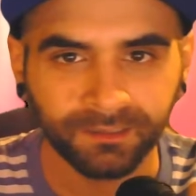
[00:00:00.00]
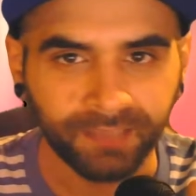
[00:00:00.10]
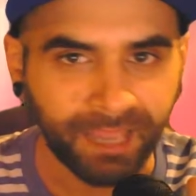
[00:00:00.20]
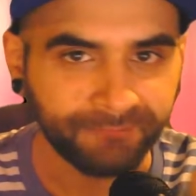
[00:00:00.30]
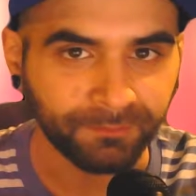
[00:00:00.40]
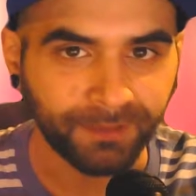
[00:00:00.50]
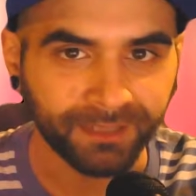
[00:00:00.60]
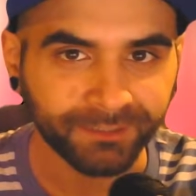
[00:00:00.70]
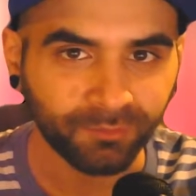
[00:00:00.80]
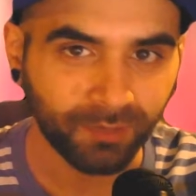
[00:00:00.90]

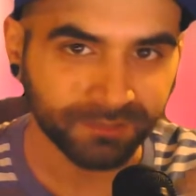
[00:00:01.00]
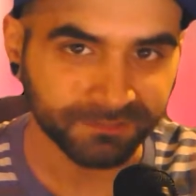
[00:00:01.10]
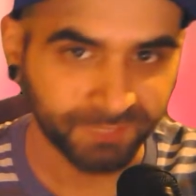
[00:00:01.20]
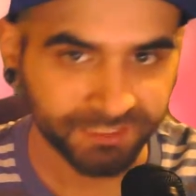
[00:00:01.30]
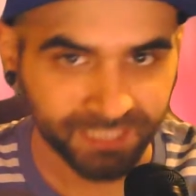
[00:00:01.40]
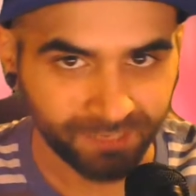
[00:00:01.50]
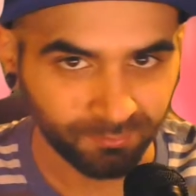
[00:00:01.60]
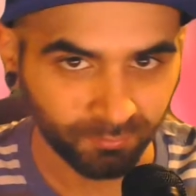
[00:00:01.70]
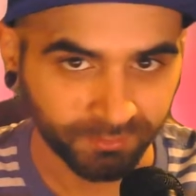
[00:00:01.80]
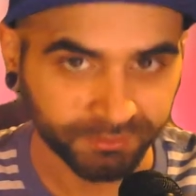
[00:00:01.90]
everybody who watches my
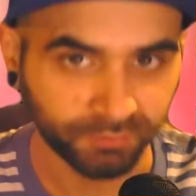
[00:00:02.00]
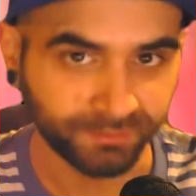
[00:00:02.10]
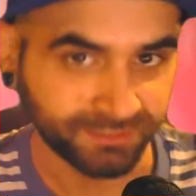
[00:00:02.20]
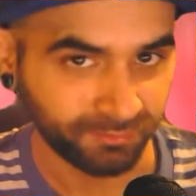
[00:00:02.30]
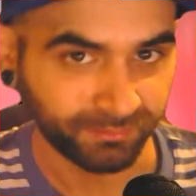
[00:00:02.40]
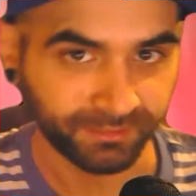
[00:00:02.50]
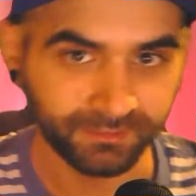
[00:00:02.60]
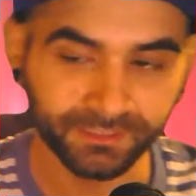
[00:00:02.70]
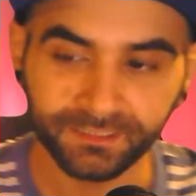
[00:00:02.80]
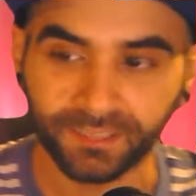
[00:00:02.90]
channel will enjoy
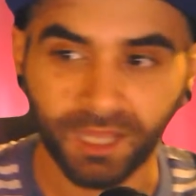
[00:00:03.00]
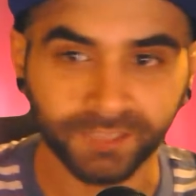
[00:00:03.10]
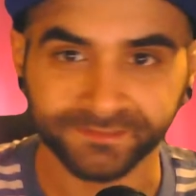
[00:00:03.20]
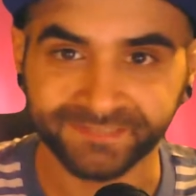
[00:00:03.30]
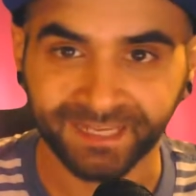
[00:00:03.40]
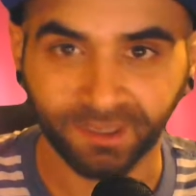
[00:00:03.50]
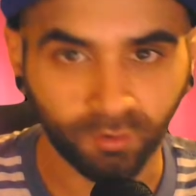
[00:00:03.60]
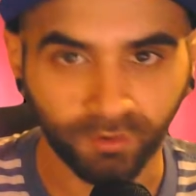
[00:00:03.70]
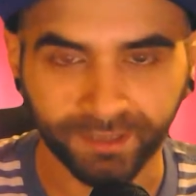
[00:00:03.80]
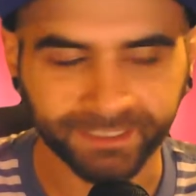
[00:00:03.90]
Toki on Sega
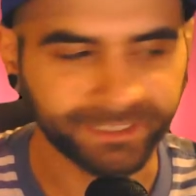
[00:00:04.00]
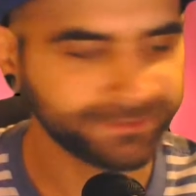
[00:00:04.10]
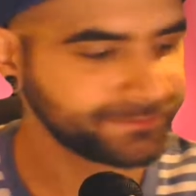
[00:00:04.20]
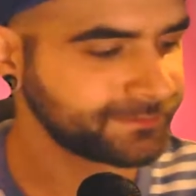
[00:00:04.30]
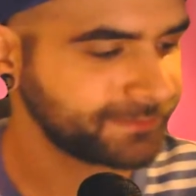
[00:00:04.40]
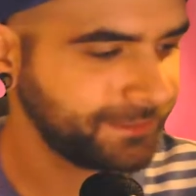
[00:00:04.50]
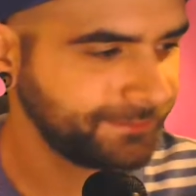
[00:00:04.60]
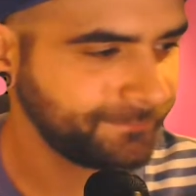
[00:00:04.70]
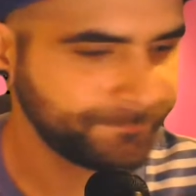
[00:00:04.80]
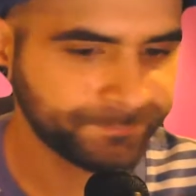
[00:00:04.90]
or NES.
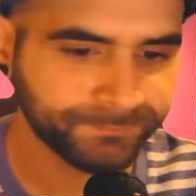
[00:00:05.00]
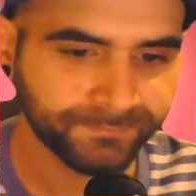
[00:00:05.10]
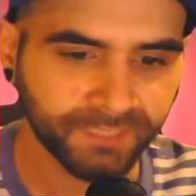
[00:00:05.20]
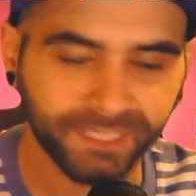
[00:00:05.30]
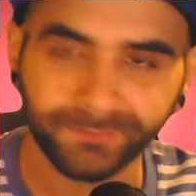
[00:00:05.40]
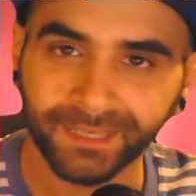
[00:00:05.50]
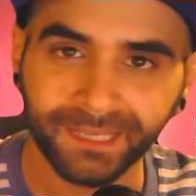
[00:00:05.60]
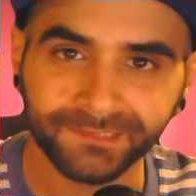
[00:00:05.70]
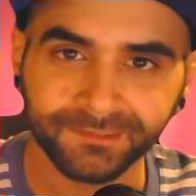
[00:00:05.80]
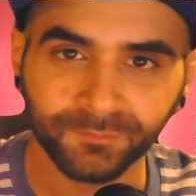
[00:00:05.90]
And anyway,
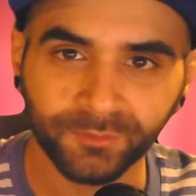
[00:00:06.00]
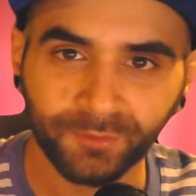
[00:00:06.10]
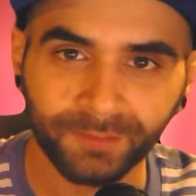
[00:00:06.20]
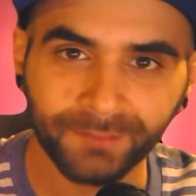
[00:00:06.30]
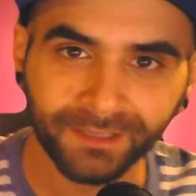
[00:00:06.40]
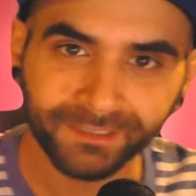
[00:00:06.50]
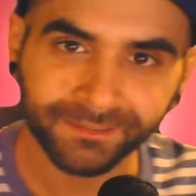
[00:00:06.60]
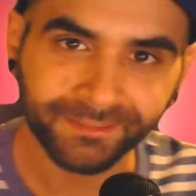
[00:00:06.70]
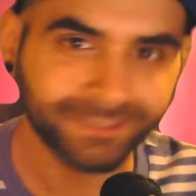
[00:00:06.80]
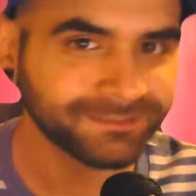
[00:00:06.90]
guys, I'm Rewind Mike,
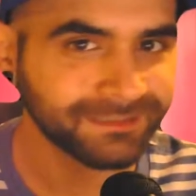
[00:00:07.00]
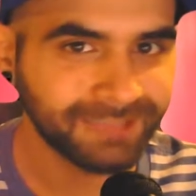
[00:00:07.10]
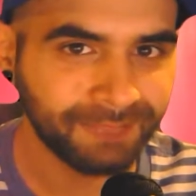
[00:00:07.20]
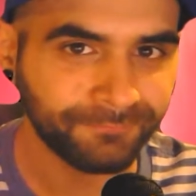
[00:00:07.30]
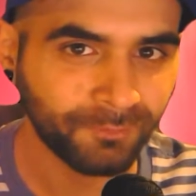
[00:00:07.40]
and thanks a lot for